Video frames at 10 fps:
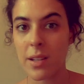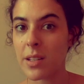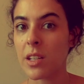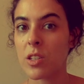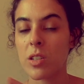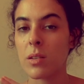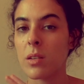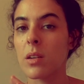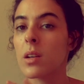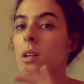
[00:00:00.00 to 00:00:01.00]
It needs
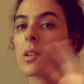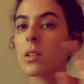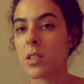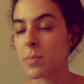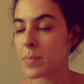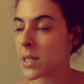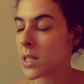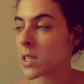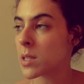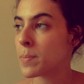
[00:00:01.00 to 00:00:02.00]
to speak
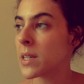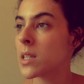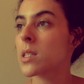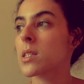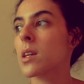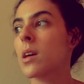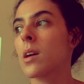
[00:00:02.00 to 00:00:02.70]
its piece.